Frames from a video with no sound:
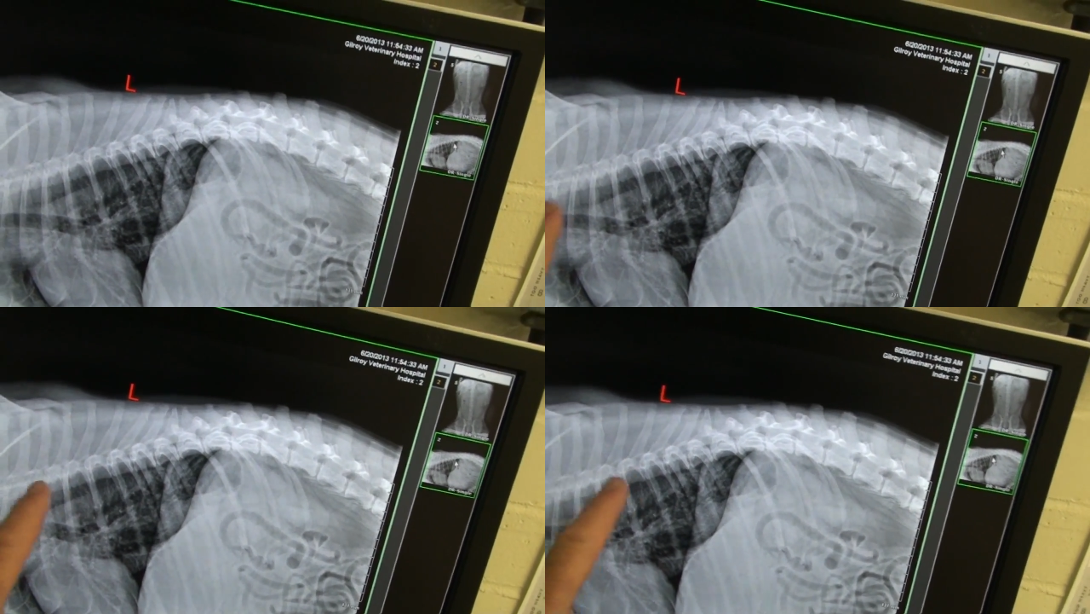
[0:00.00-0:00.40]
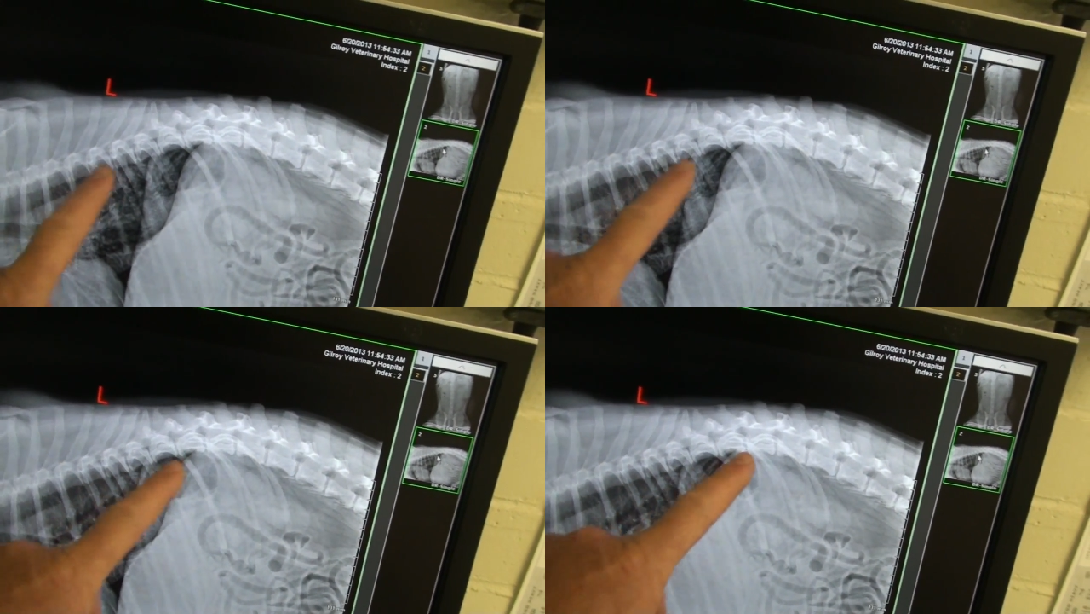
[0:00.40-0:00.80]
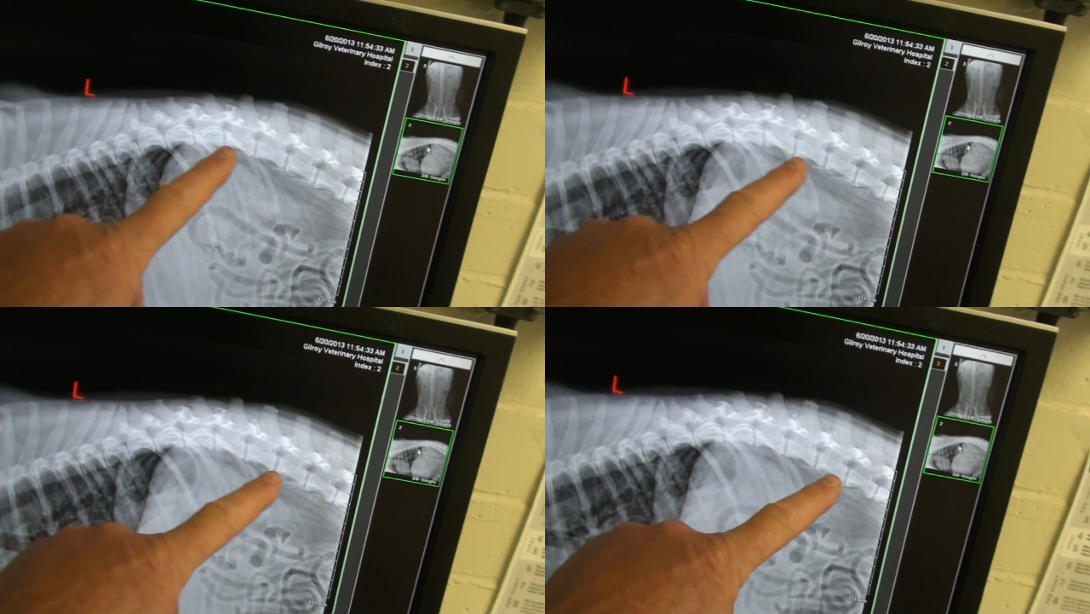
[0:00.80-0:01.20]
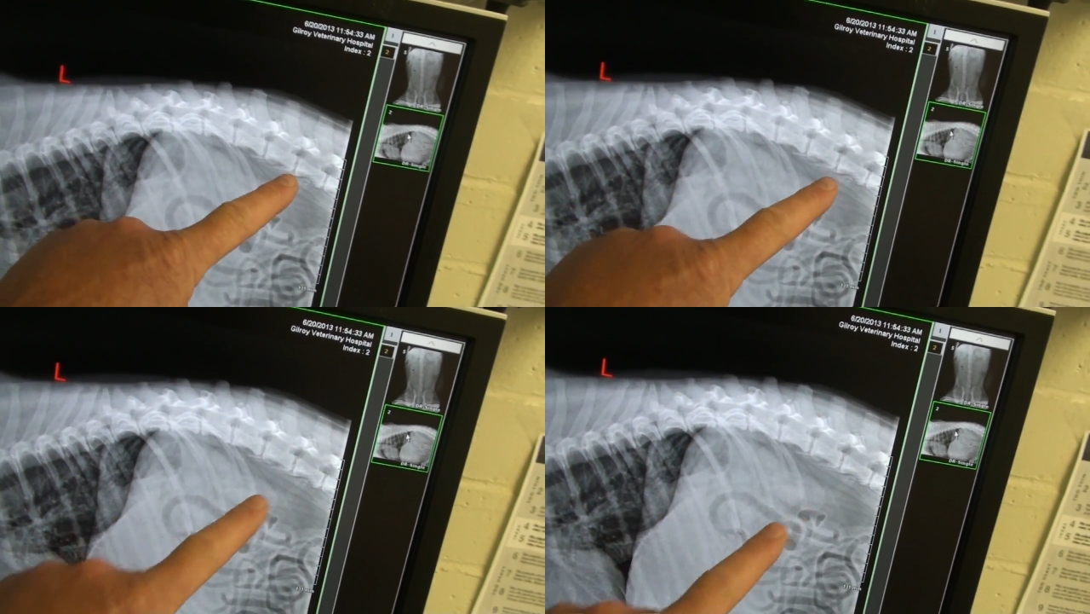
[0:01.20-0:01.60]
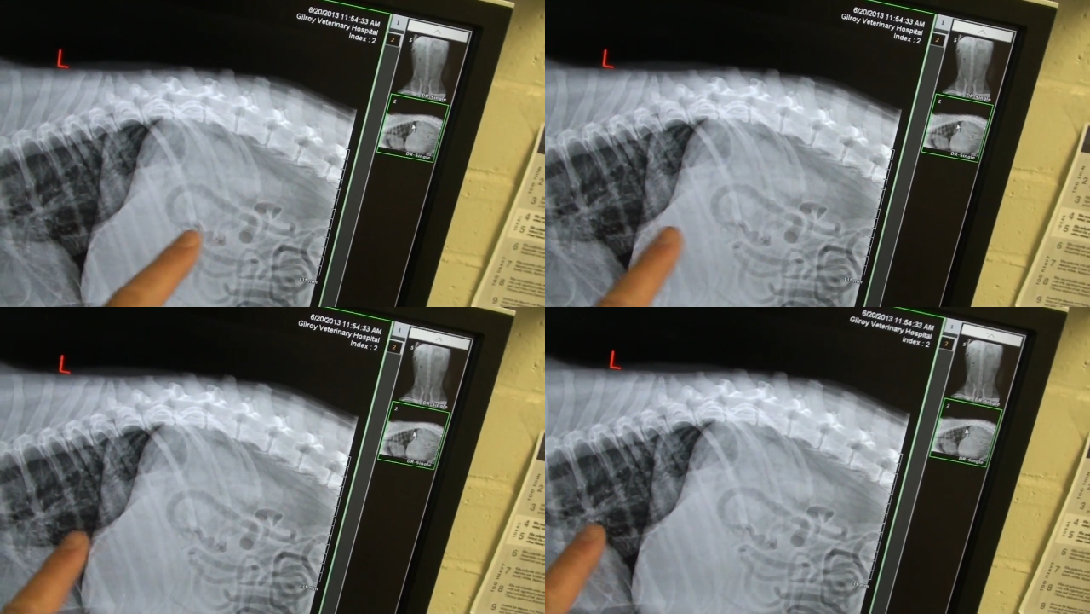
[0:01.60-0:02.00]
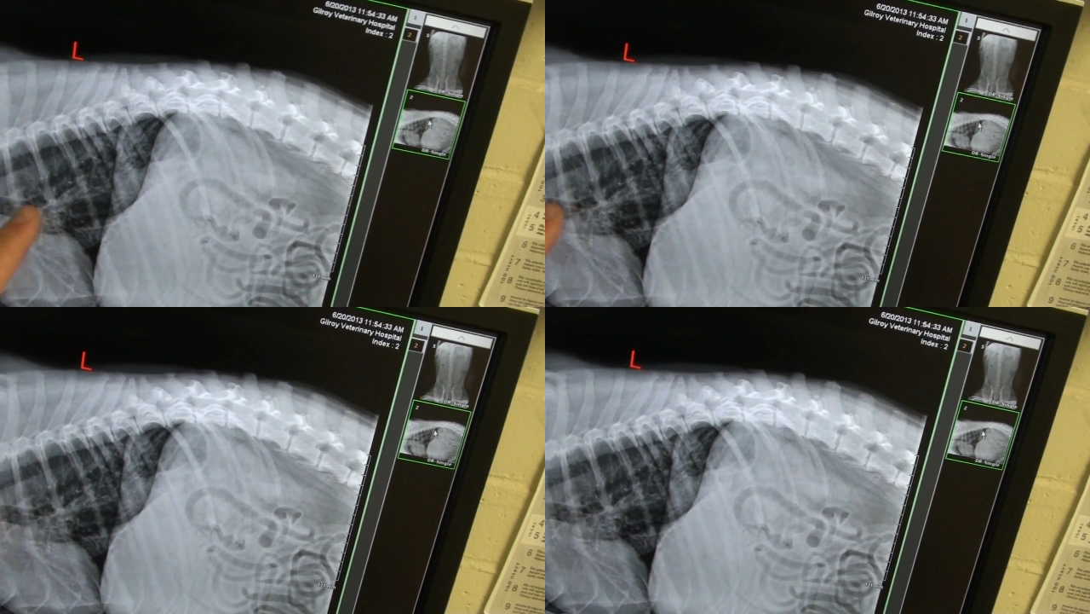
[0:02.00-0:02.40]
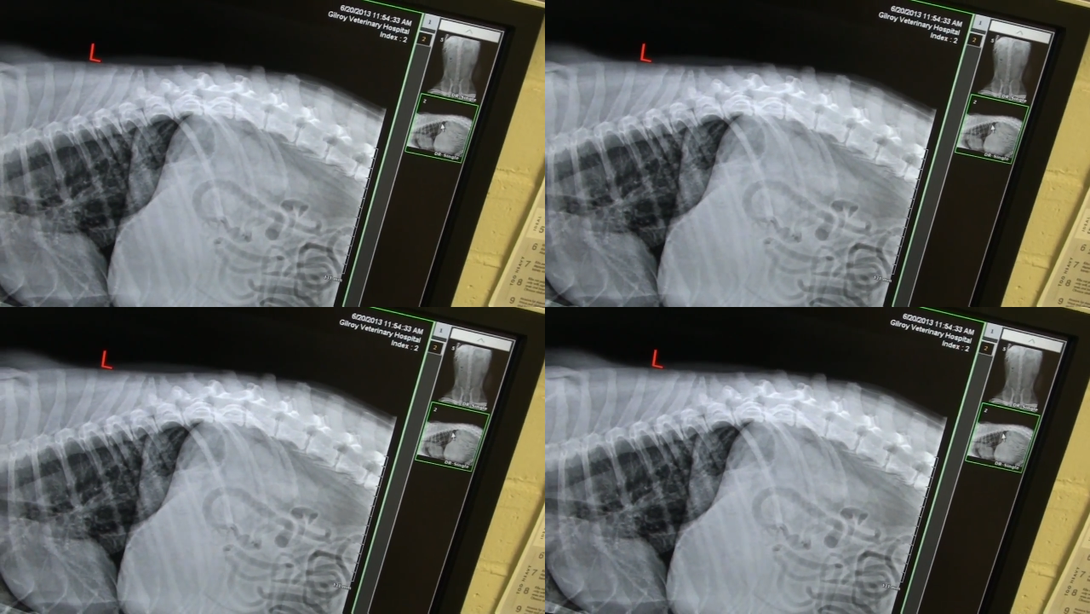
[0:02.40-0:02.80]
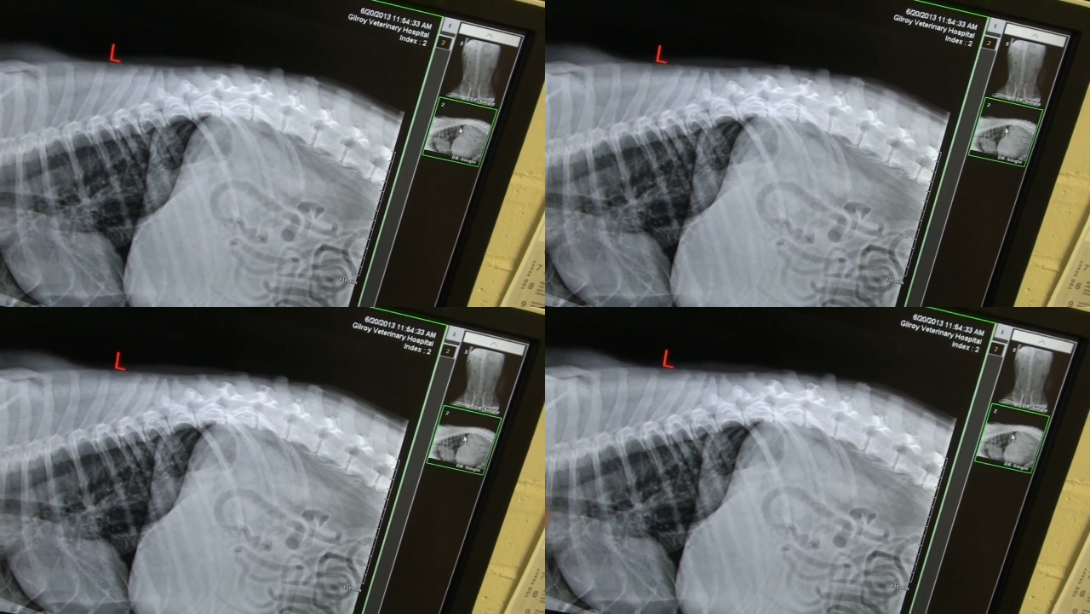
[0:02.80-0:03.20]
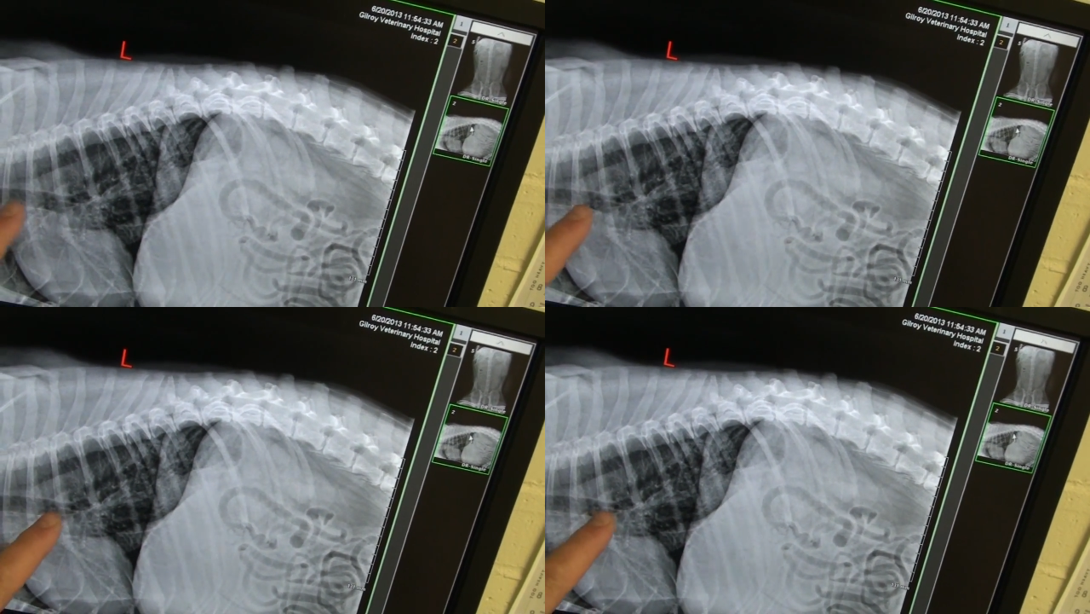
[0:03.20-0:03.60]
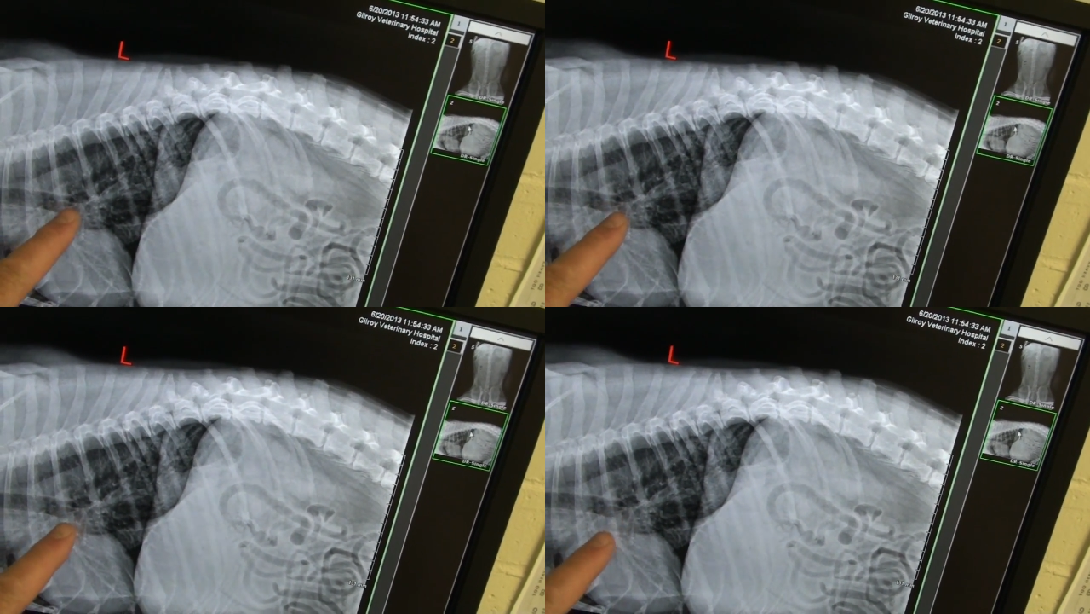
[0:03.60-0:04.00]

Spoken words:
No face is visible, so there are no lips to read.